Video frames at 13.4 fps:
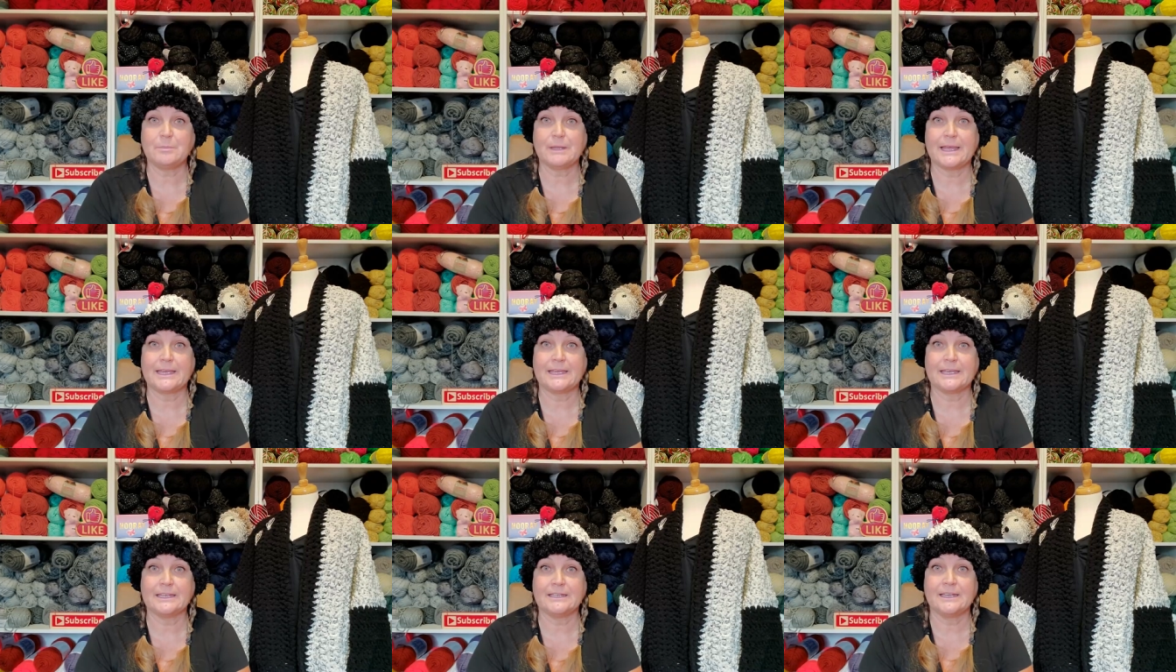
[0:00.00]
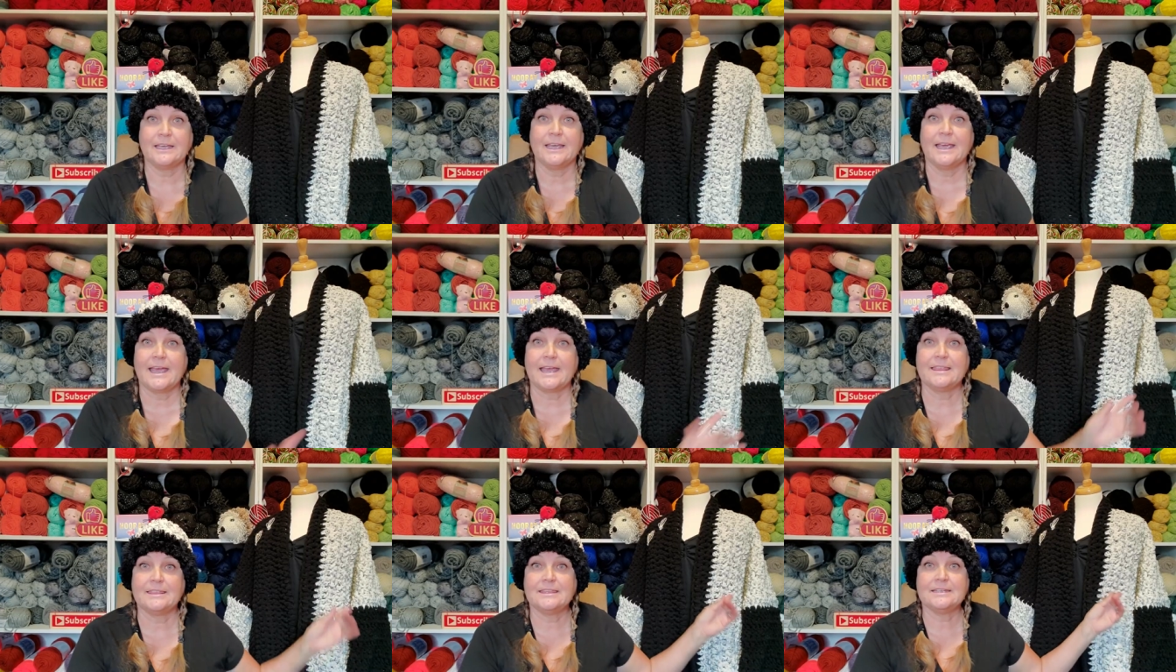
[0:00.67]
blanket
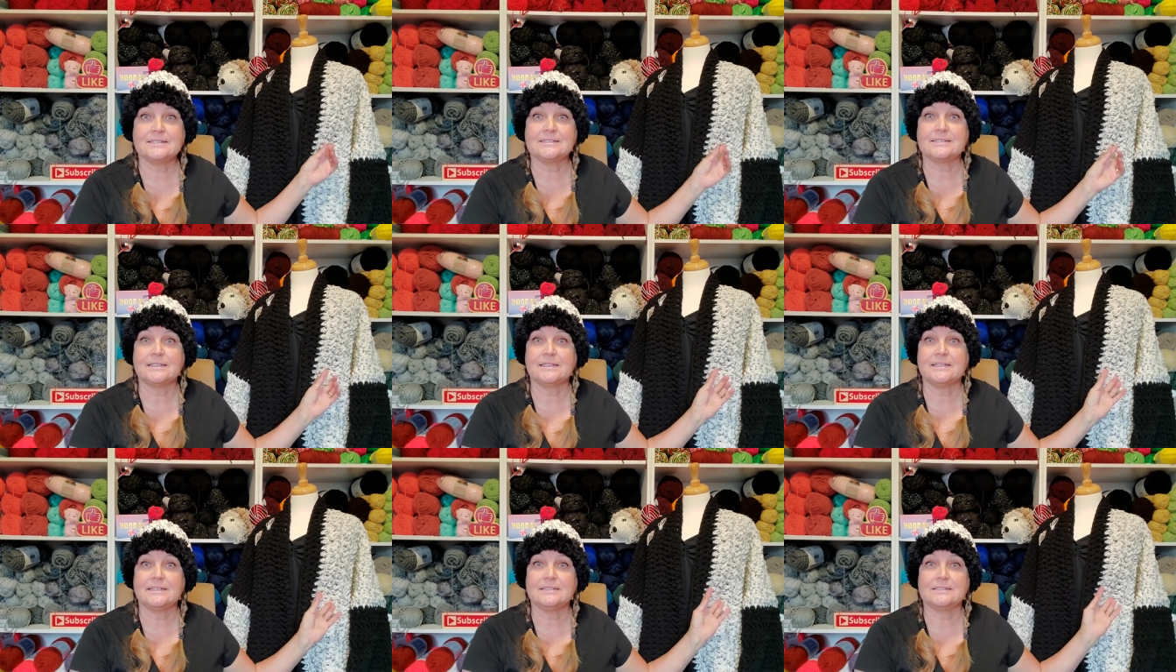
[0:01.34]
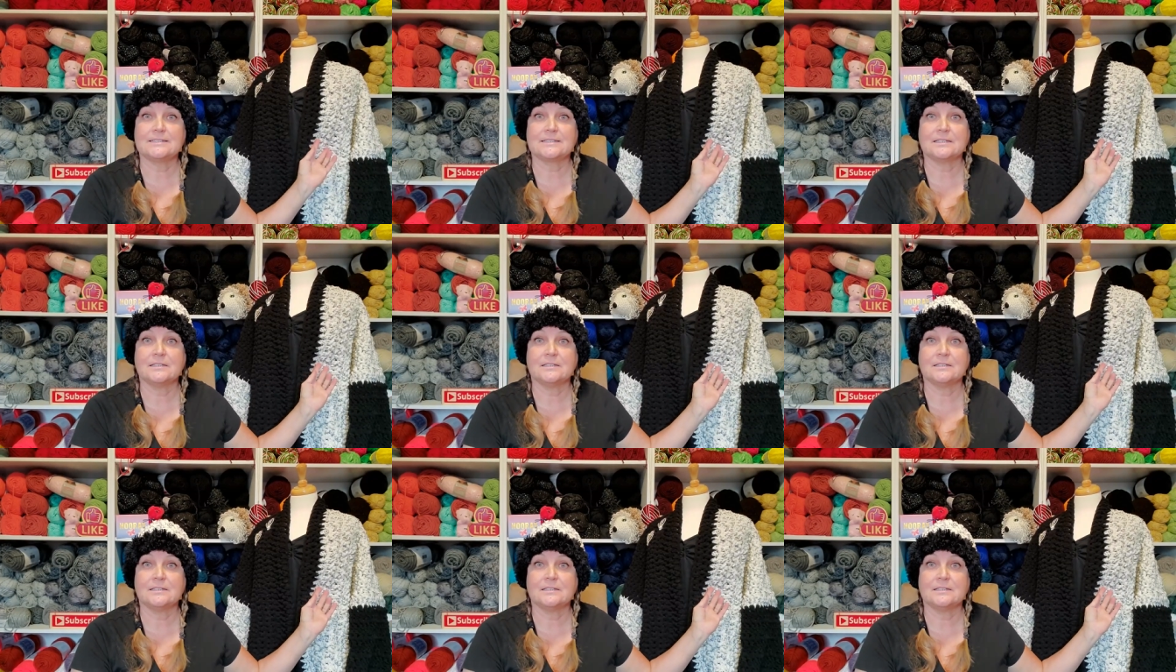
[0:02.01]
and this is,